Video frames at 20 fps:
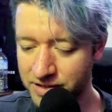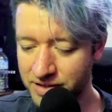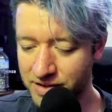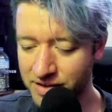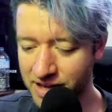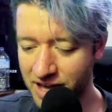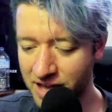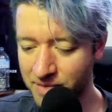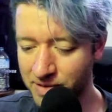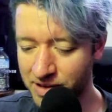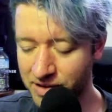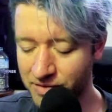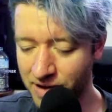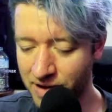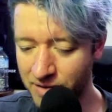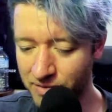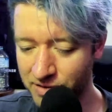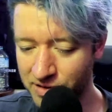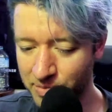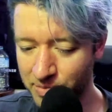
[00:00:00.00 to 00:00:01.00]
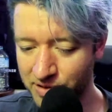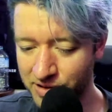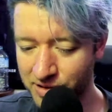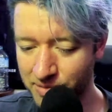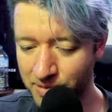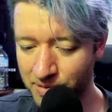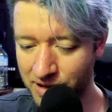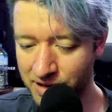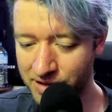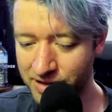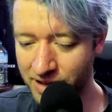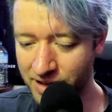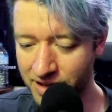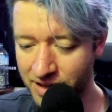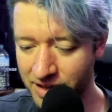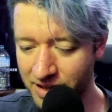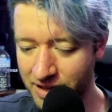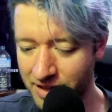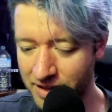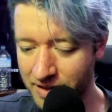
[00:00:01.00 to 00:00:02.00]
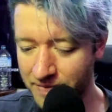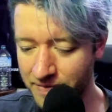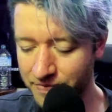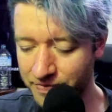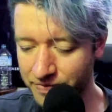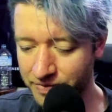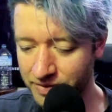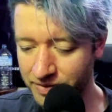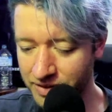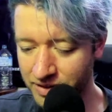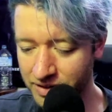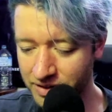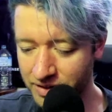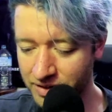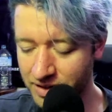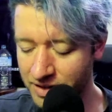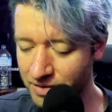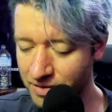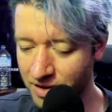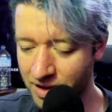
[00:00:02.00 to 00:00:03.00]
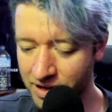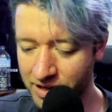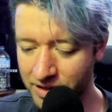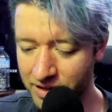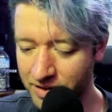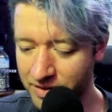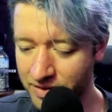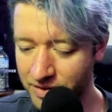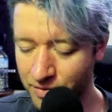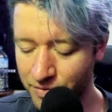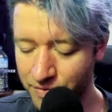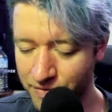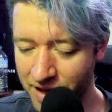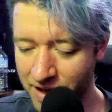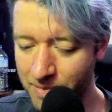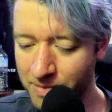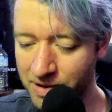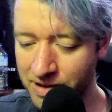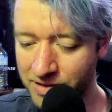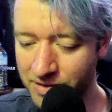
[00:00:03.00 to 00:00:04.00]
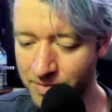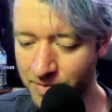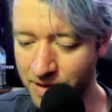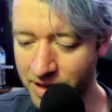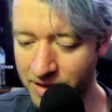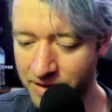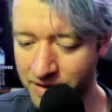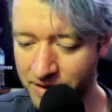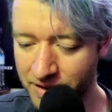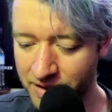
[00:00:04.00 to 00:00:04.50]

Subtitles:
You gave me great responsibility. You're like your family to me.